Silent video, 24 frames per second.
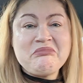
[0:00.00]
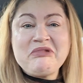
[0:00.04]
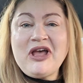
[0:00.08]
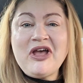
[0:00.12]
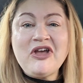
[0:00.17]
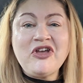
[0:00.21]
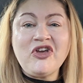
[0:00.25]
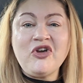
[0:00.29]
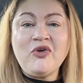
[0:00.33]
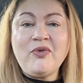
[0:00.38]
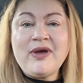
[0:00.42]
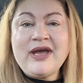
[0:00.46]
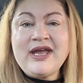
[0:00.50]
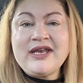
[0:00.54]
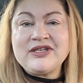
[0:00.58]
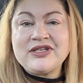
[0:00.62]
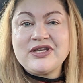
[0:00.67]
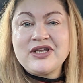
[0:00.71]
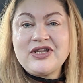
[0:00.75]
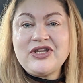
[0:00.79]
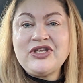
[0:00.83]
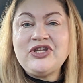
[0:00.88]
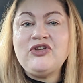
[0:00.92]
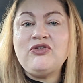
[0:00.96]
£1.
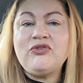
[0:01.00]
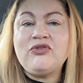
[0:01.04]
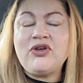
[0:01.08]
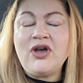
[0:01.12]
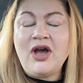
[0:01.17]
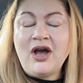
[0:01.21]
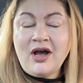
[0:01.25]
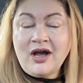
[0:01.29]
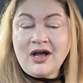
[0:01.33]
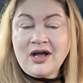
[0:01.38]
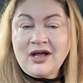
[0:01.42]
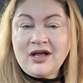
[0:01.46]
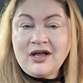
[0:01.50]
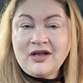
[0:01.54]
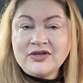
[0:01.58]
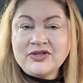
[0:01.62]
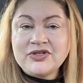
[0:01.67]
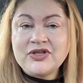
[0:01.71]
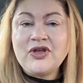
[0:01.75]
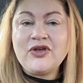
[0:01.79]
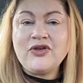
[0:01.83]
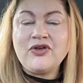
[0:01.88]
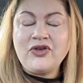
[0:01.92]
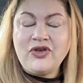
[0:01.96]
You
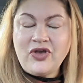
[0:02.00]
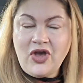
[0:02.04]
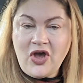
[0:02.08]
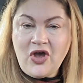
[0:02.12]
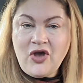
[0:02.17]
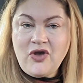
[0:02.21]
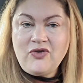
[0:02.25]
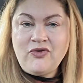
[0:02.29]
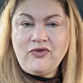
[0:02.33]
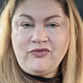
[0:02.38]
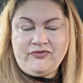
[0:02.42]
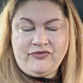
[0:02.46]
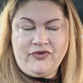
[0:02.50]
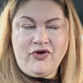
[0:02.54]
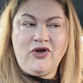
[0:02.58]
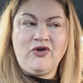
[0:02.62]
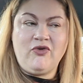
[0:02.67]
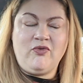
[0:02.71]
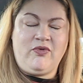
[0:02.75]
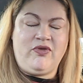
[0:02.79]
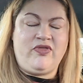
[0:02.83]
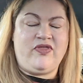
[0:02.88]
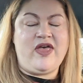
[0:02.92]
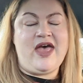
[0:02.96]
can't go
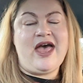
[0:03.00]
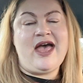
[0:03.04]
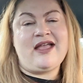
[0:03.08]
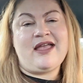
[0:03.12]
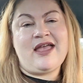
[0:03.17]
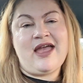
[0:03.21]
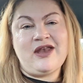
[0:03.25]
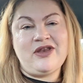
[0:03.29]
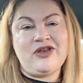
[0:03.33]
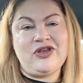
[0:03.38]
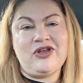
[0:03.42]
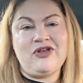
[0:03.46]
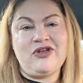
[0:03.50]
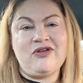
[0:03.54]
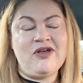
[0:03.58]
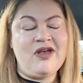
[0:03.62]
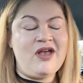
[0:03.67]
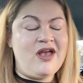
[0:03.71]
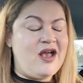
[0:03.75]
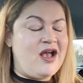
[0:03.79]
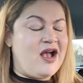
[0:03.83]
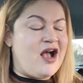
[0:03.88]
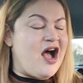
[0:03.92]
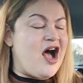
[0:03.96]
wrong with that, can you?
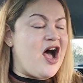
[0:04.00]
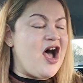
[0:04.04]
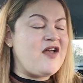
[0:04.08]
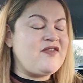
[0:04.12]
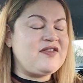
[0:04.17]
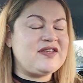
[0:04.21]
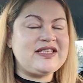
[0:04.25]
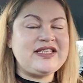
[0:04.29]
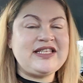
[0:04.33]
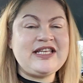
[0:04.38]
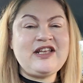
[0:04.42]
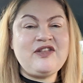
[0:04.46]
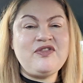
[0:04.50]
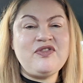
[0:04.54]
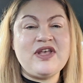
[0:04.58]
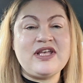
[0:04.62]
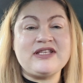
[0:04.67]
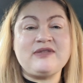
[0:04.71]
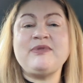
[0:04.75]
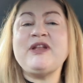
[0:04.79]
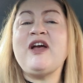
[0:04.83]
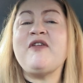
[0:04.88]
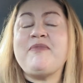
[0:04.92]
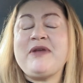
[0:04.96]
I've seen this.
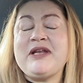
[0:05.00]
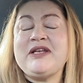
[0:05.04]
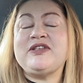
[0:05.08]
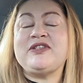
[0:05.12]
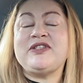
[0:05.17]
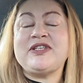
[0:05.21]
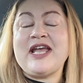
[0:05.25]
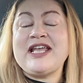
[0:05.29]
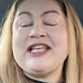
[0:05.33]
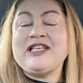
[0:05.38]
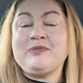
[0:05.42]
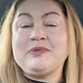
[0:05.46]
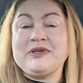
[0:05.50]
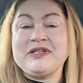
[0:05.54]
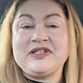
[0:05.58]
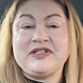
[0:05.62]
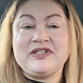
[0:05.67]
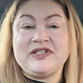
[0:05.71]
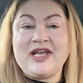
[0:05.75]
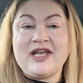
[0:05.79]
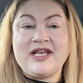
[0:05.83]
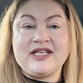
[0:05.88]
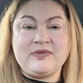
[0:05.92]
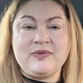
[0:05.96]
I mean, I've been to Sainsbury's
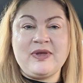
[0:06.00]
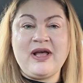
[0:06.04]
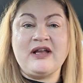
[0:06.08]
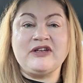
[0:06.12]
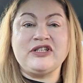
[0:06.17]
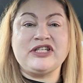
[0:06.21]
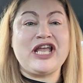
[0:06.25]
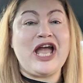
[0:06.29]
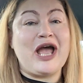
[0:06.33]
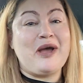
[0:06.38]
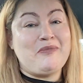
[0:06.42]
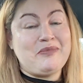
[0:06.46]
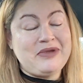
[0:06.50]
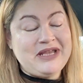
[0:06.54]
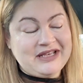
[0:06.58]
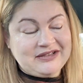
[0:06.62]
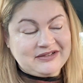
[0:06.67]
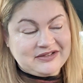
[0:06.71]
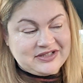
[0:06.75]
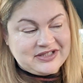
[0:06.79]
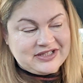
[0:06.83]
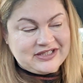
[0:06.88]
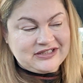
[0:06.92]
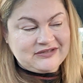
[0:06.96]
today as well to get a meal
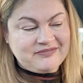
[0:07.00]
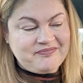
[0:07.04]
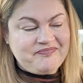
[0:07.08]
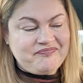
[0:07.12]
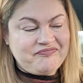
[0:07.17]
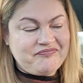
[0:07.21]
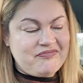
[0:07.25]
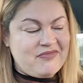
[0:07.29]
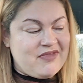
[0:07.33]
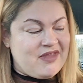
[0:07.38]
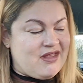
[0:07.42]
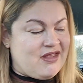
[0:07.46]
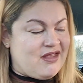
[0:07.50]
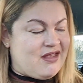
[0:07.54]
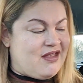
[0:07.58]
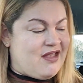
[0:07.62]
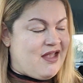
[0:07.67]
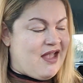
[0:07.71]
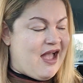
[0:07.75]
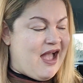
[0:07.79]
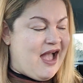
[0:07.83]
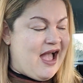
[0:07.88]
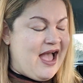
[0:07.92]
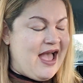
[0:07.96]
deal,
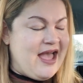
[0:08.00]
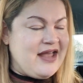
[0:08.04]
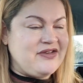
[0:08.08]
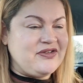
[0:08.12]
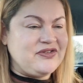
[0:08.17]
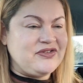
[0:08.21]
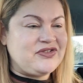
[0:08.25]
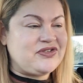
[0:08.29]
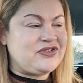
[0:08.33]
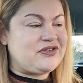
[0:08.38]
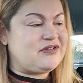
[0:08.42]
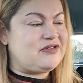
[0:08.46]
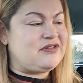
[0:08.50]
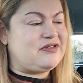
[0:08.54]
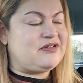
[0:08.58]
and